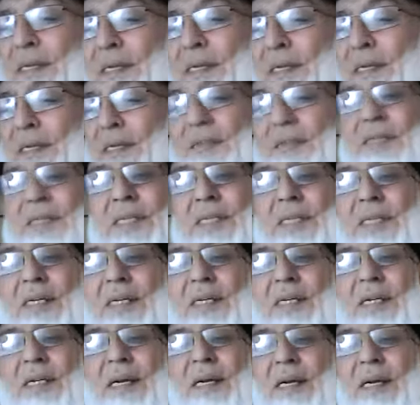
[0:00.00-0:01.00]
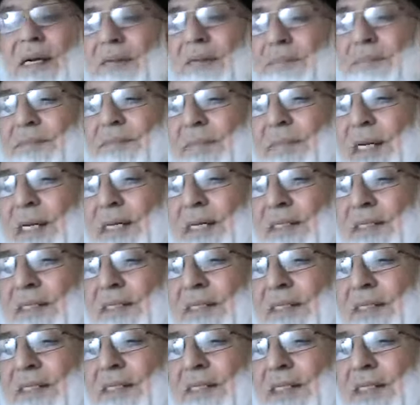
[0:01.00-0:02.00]
you see, my
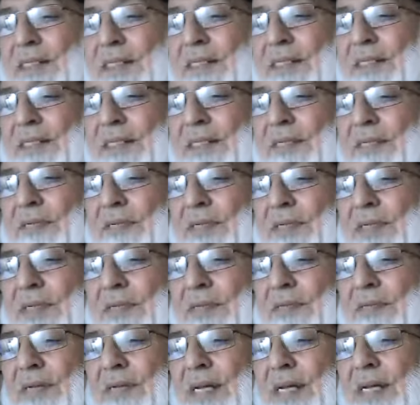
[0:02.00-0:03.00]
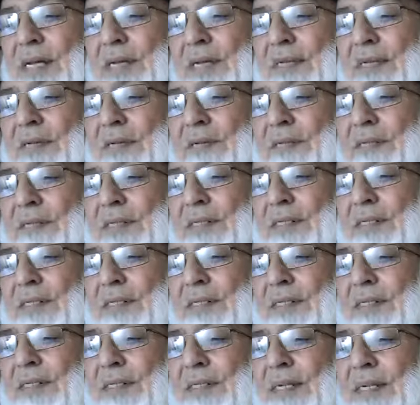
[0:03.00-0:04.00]
this session is going to end
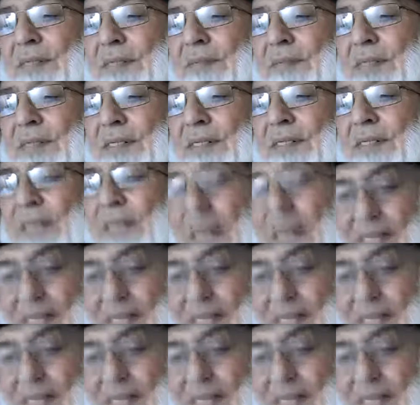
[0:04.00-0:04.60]
within 10 minutes.